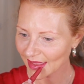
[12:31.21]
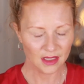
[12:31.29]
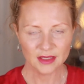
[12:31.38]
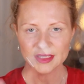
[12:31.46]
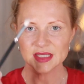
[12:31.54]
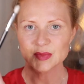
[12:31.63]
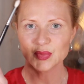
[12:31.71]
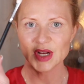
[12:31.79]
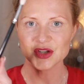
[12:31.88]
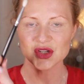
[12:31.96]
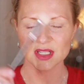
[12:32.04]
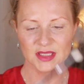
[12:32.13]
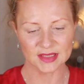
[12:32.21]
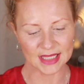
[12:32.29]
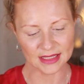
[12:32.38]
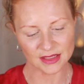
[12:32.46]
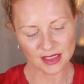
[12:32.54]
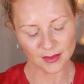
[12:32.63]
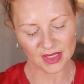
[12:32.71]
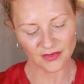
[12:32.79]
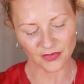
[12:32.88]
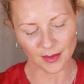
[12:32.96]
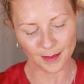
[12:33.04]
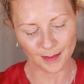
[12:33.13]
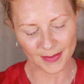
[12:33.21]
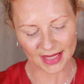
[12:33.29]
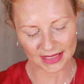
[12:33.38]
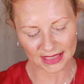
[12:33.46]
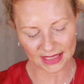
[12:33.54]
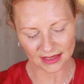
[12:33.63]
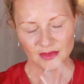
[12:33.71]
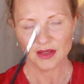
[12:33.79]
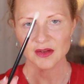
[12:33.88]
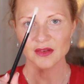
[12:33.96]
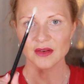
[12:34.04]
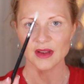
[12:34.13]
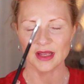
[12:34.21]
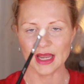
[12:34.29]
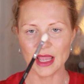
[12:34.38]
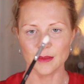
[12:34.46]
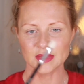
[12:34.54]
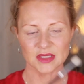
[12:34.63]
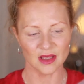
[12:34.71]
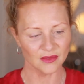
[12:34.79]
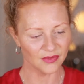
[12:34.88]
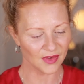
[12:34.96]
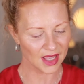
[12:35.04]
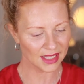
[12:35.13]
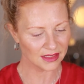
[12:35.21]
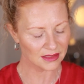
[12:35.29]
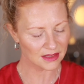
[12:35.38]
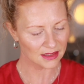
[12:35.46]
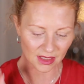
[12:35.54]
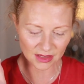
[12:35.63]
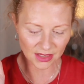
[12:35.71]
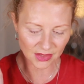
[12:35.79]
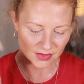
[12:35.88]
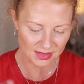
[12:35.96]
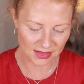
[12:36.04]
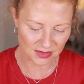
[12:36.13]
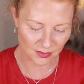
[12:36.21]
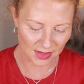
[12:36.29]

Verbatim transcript: Got these brushes sent to me from Belly. They're an Amazon find. I'm gonna use this